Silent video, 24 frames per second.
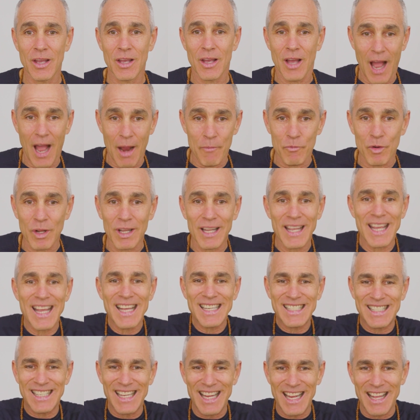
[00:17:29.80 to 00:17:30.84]
I'm
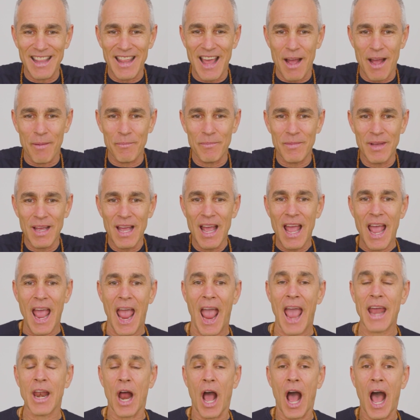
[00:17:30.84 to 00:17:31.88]
releasing them.
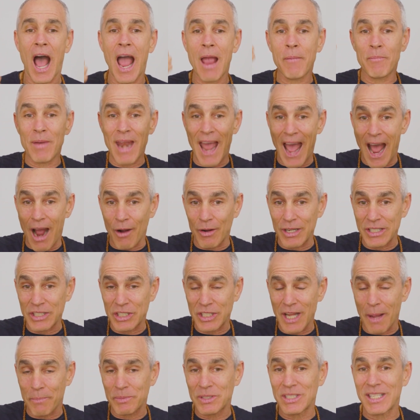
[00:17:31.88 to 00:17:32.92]
And I'm now in
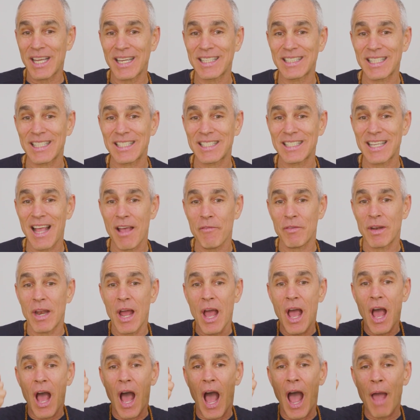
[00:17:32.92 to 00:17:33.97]
step 6 and 7,
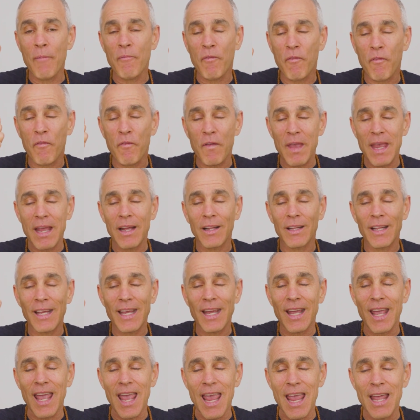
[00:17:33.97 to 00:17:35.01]
I'm
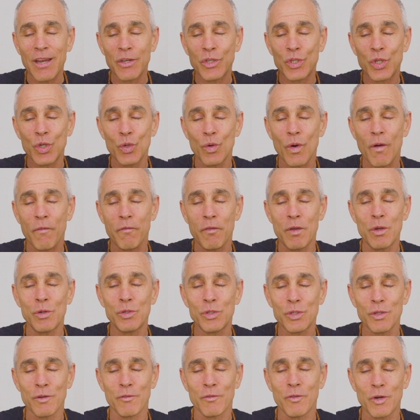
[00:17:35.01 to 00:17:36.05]
feeling into a
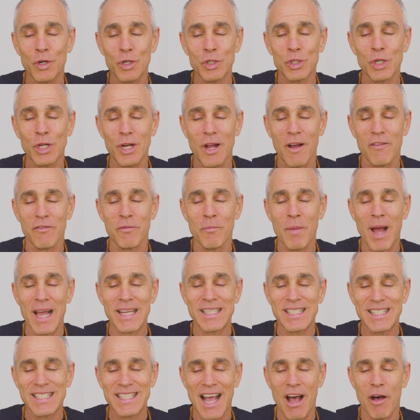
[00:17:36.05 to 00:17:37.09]
future version of
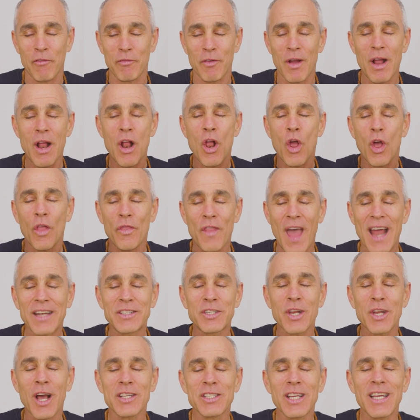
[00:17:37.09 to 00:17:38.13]
myself that
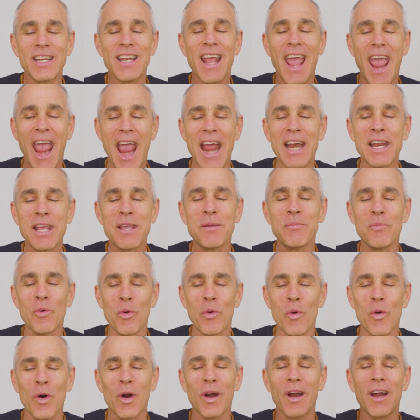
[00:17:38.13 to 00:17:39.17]
doesn't
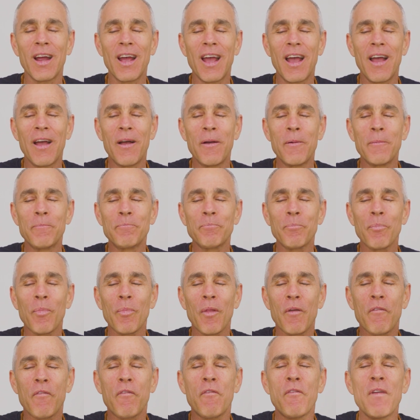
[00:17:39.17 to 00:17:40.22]
anymore
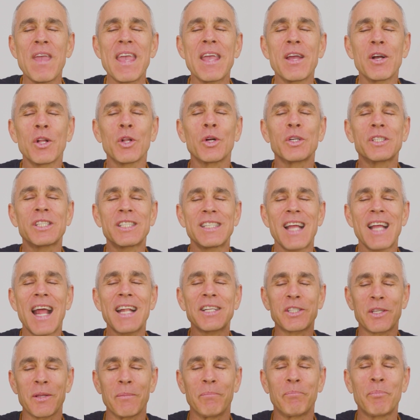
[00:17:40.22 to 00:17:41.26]
feel or
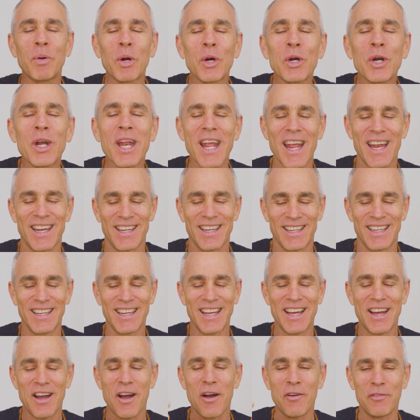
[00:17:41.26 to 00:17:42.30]
sense the burden
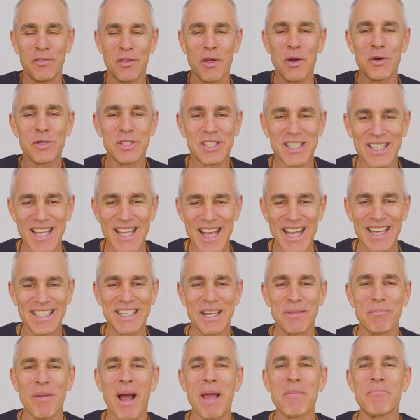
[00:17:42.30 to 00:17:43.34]
of those things
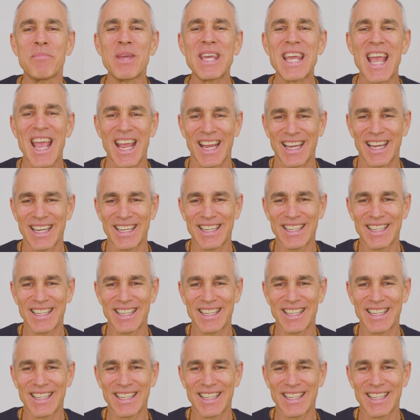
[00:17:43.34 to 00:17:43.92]
in my being.